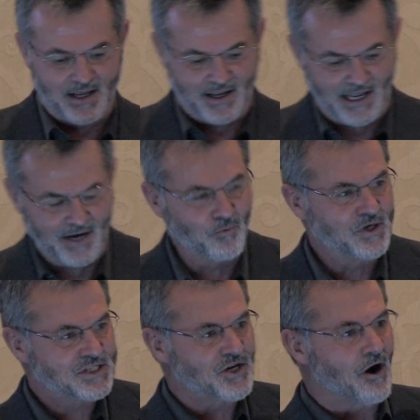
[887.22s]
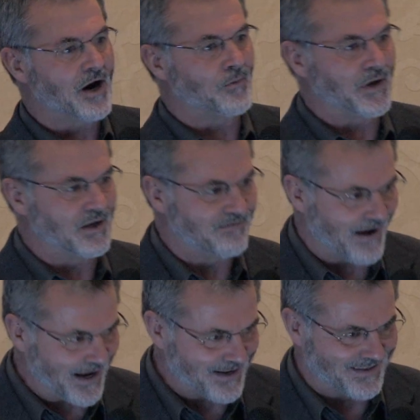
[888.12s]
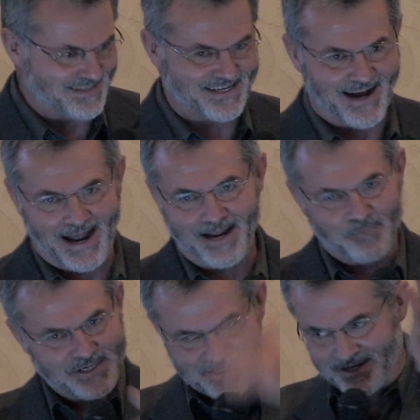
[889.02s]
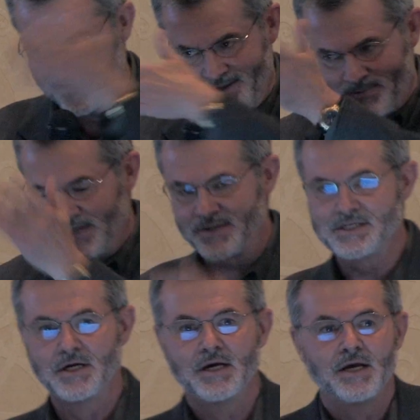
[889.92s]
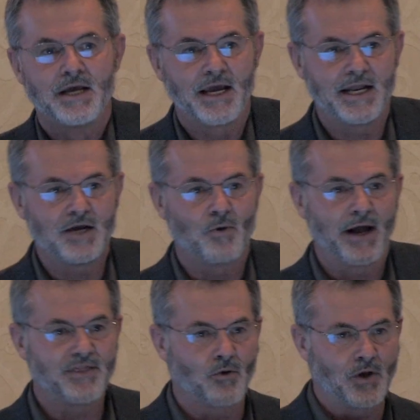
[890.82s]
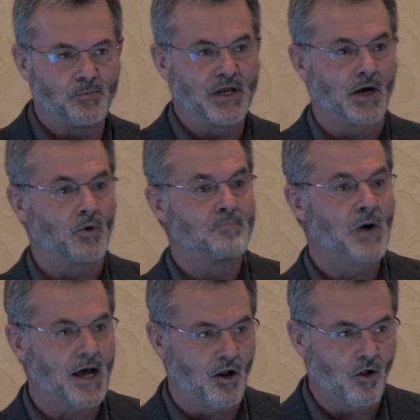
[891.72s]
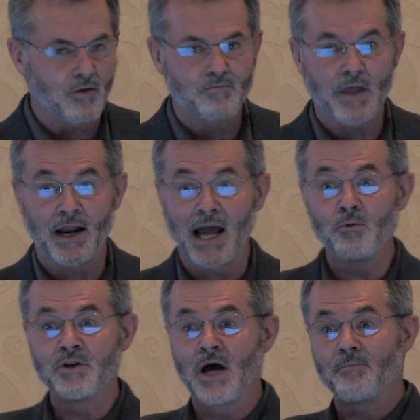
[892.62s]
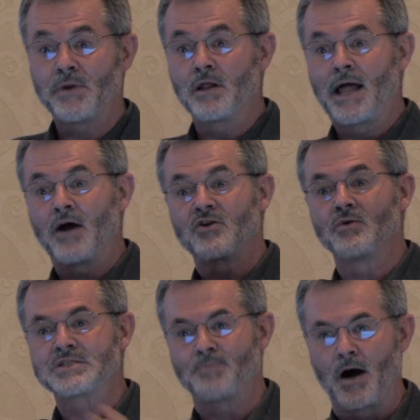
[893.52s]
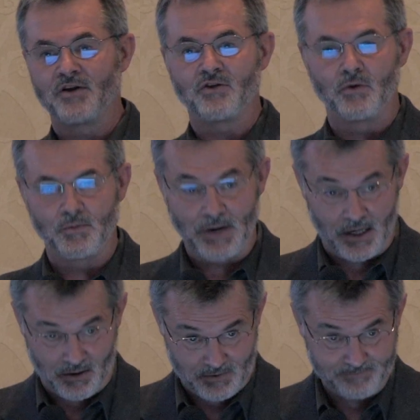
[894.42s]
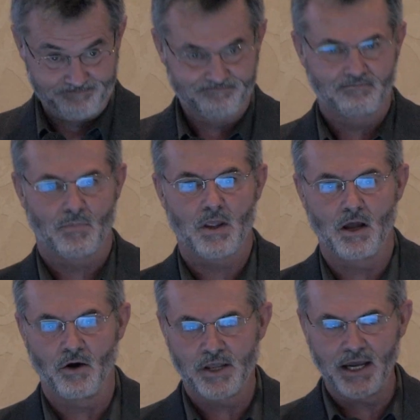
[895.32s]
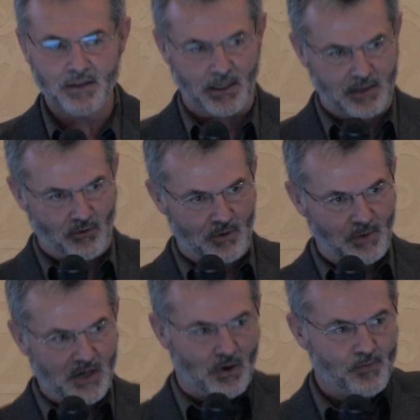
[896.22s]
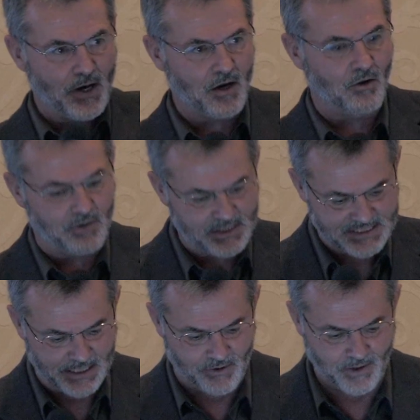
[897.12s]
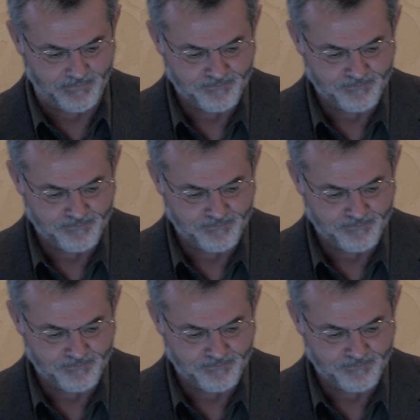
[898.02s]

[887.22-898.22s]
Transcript: And we're sorry we invited this guy, but you know, the peers. Anyway, there would be a rebuttal, and I would not be allowed to respond to the rebuttal. Okay, that there would be a rebuttal, etc.